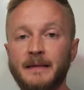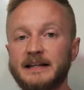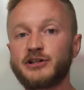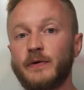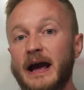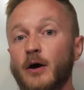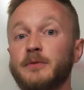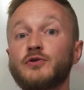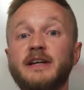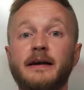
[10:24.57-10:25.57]
And so now I'm
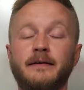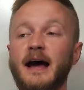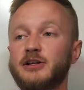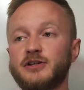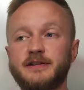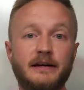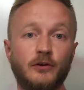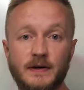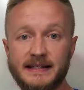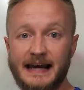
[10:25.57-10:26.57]
using not just
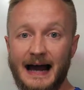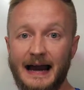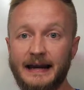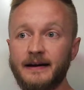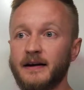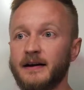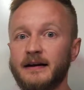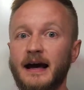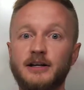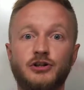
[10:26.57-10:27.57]
Hillary's guide,
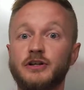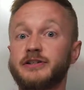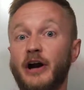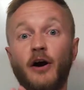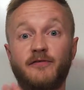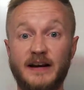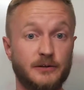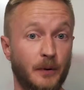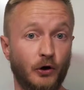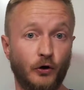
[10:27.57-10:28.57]
not just our
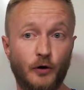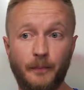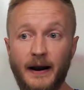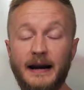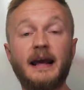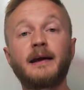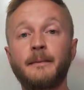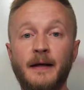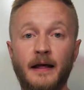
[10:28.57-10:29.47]
Facebook group, right? Hey,